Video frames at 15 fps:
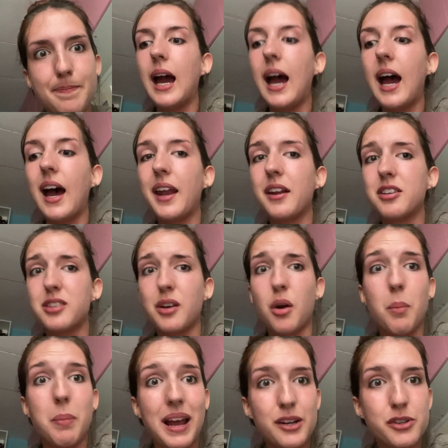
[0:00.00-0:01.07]
and because I've got
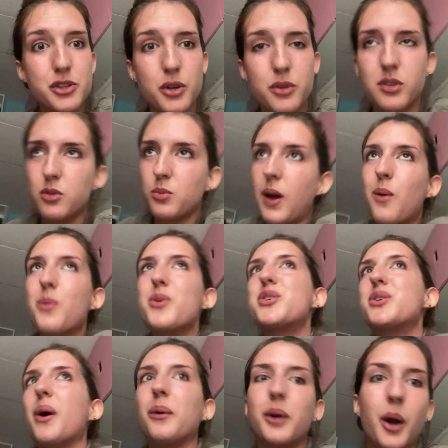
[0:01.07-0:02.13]
black shoes as well, which
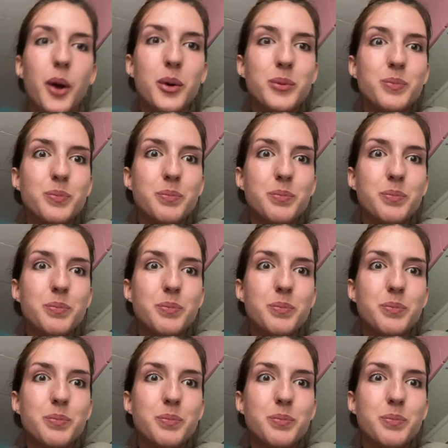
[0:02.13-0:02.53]
don't go